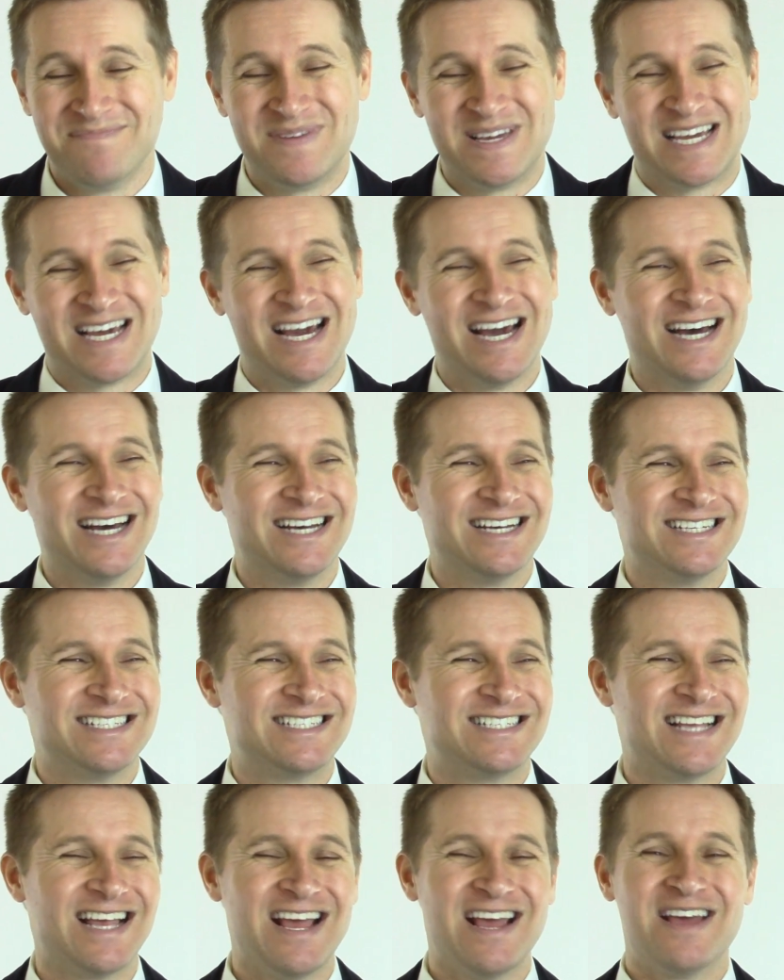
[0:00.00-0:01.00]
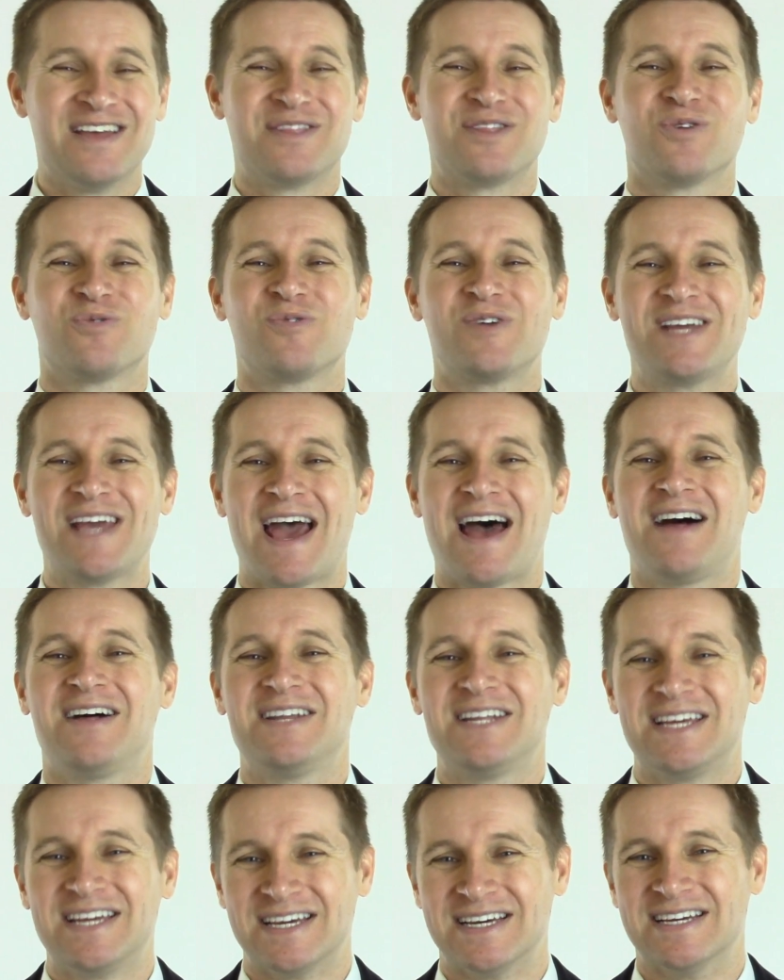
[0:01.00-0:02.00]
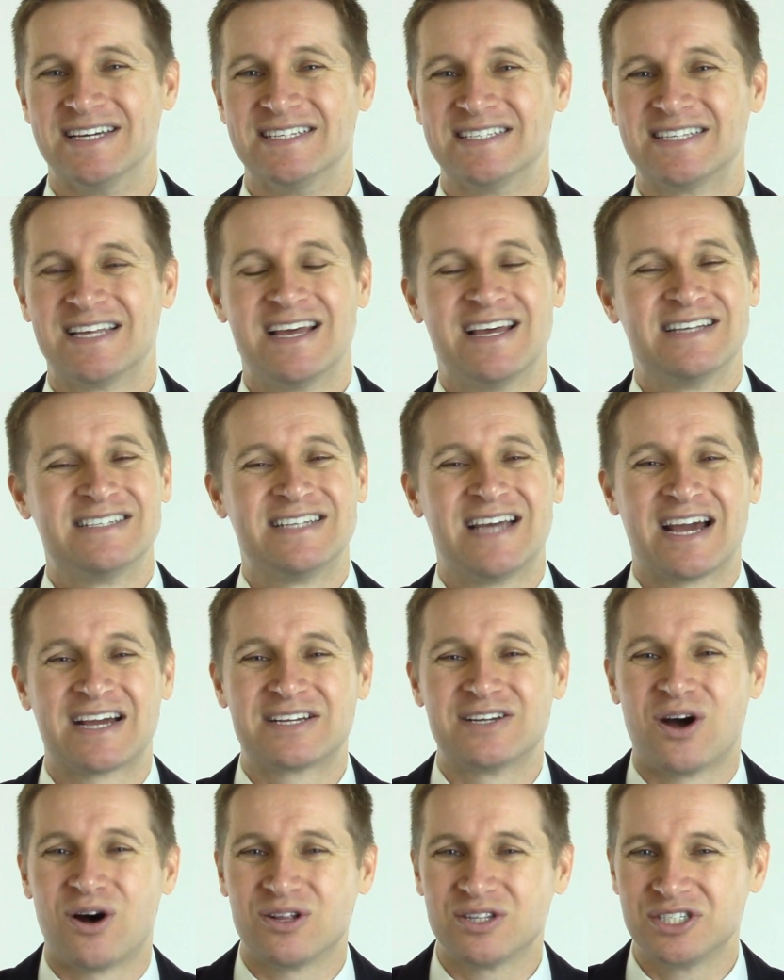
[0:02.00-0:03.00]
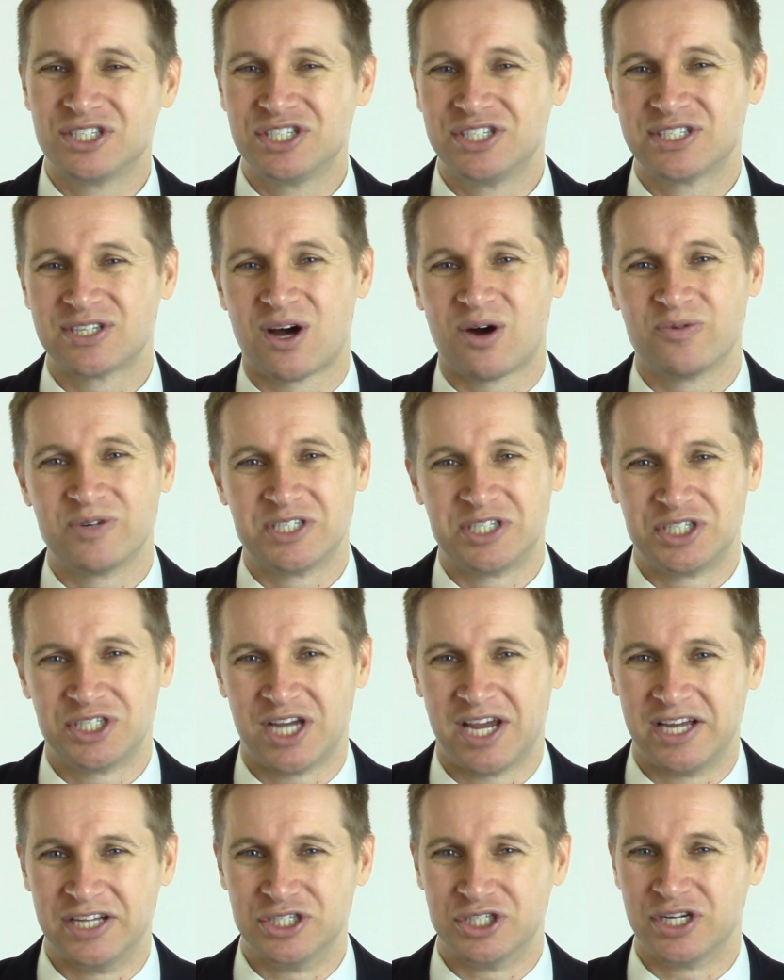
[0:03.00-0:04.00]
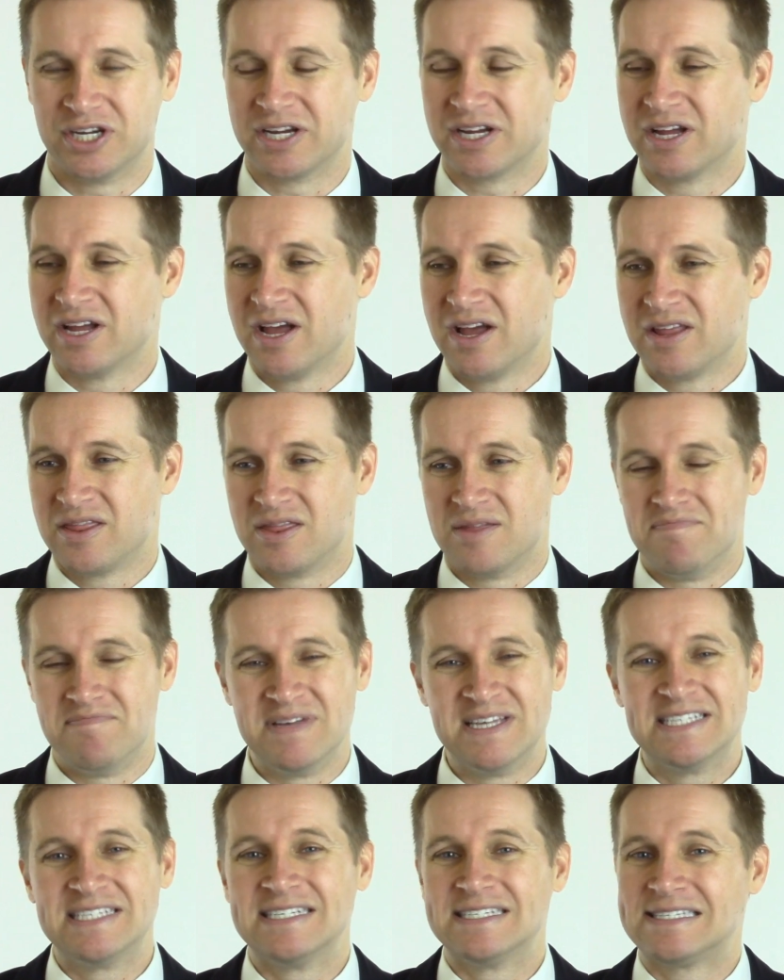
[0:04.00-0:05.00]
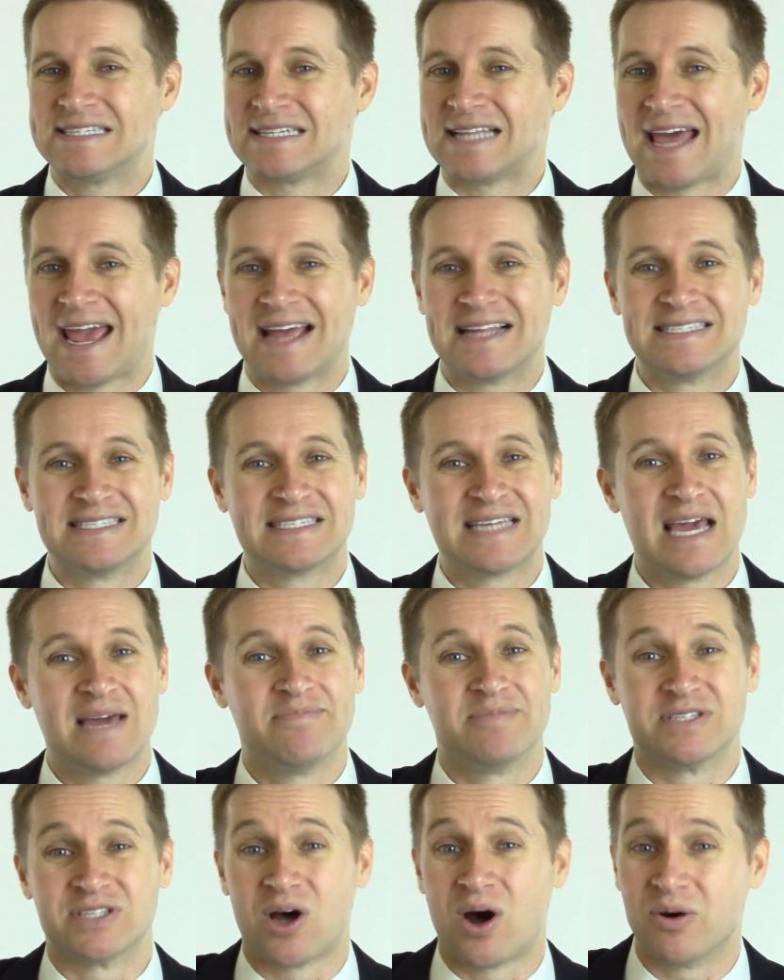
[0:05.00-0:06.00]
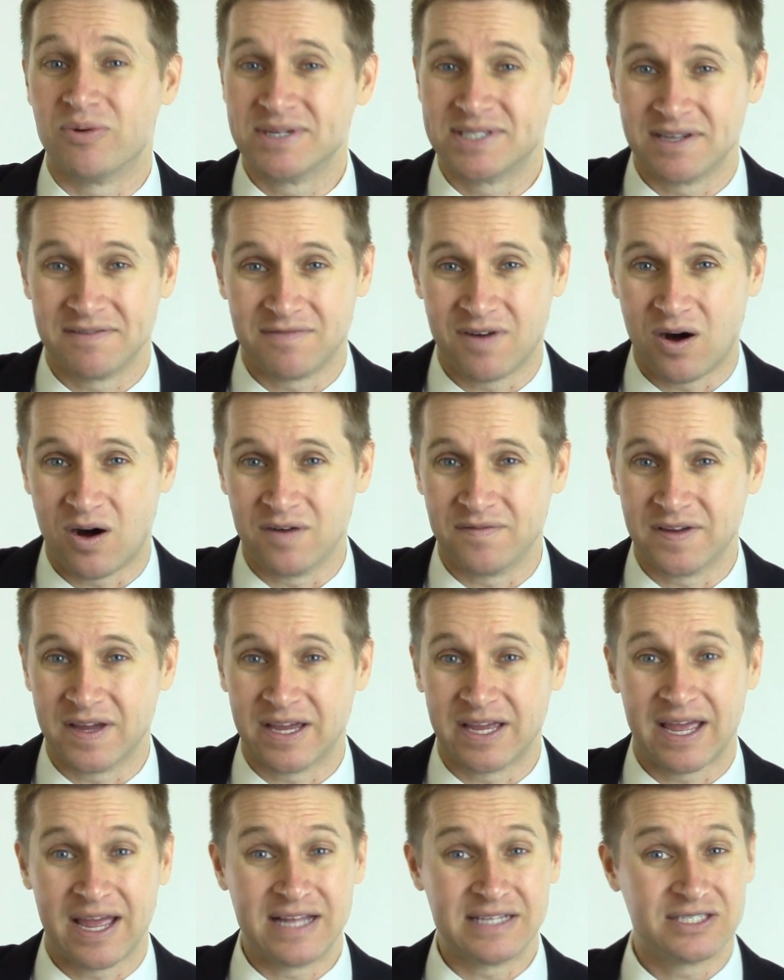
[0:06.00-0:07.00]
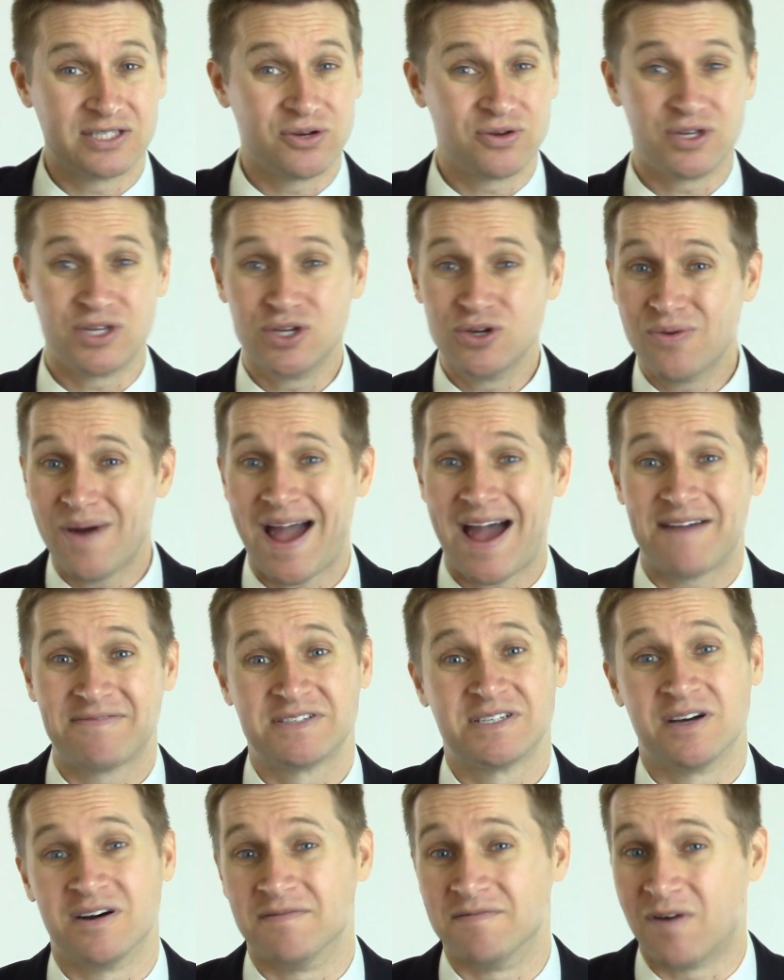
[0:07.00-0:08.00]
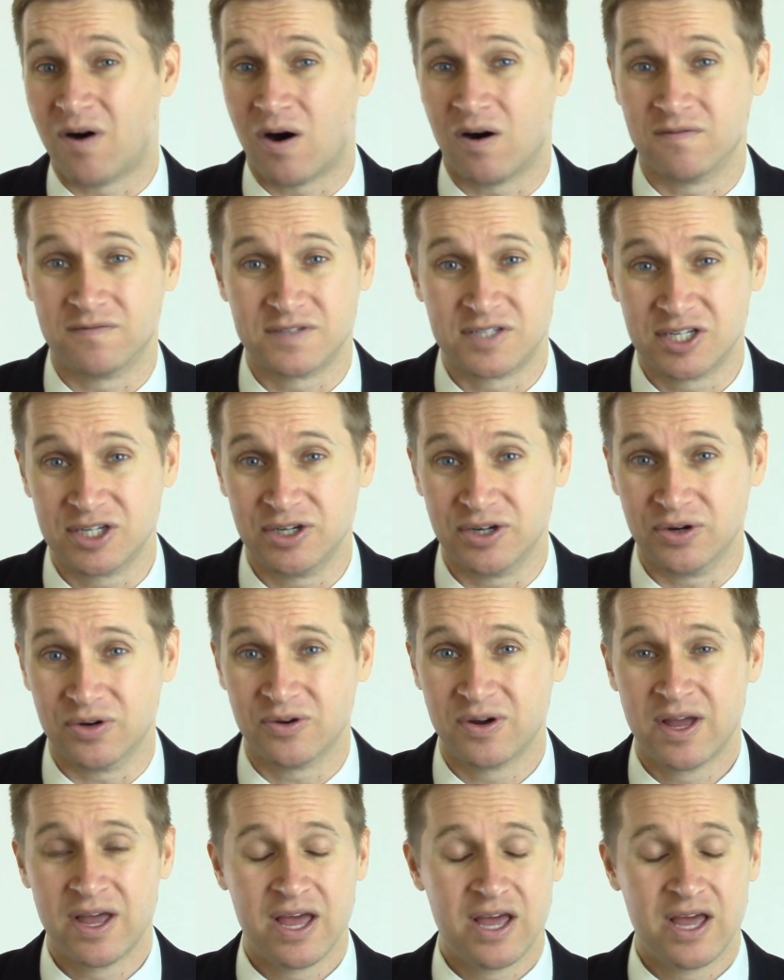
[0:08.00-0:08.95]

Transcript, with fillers: because the reality is technology is always changing, the business landscape is always evolving, and so you have to evolve too.